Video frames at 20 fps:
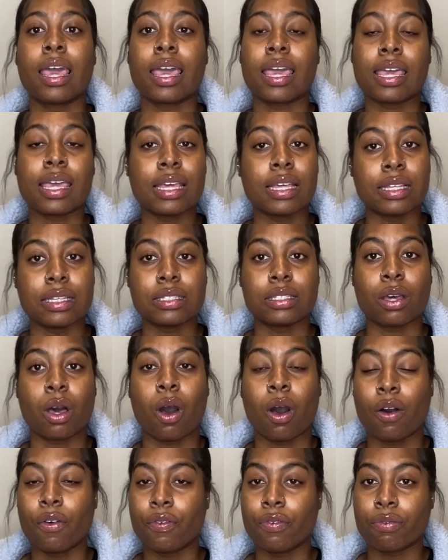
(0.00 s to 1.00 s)
is
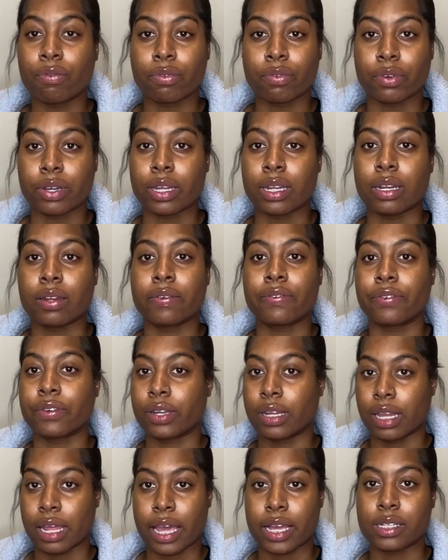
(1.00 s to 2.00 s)
offering free
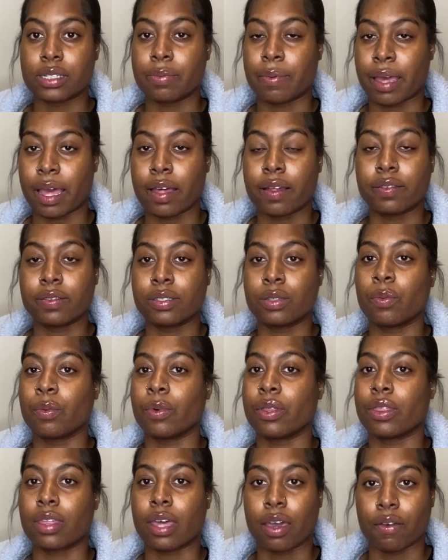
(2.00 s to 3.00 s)
lash baths
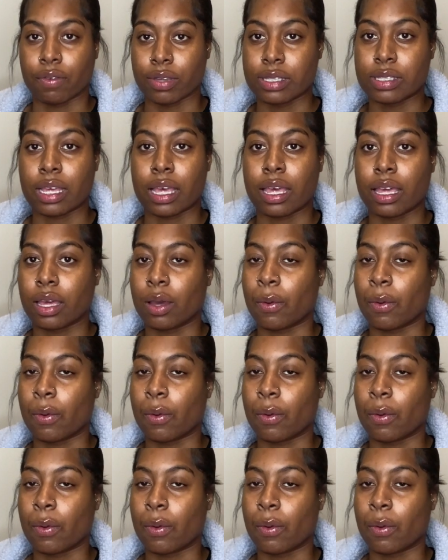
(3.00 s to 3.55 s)
with every set.